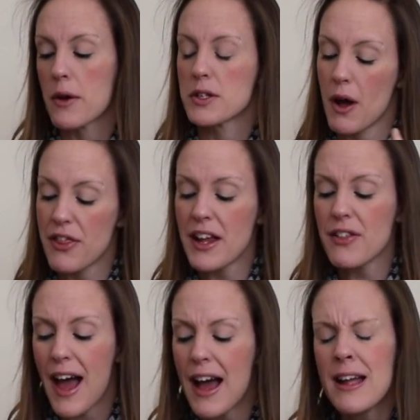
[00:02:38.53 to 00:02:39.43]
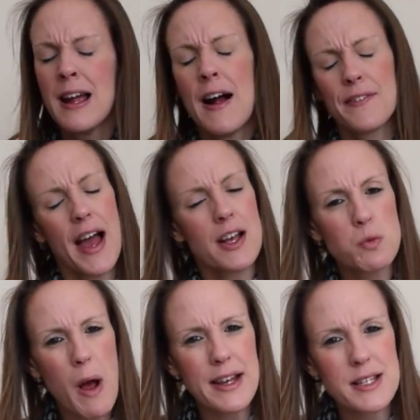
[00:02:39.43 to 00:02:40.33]
So I think that as
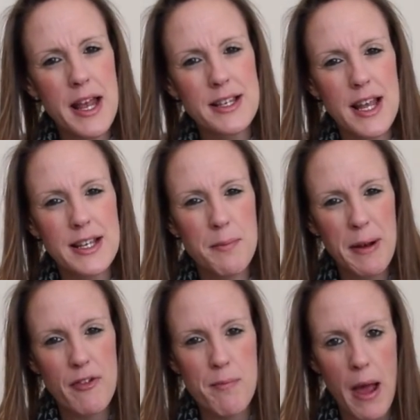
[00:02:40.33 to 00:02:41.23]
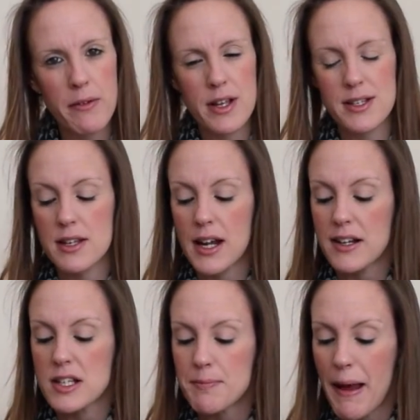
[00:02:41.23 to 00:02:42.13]
well is a bit of a bonus, the kind
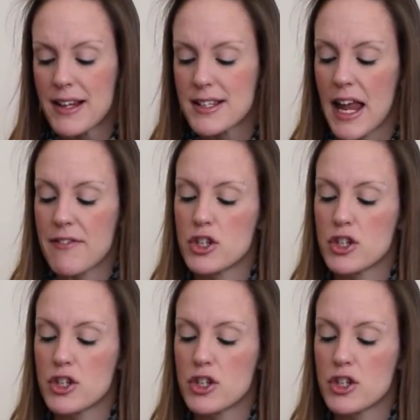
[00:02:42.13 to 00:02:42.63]
of space saver.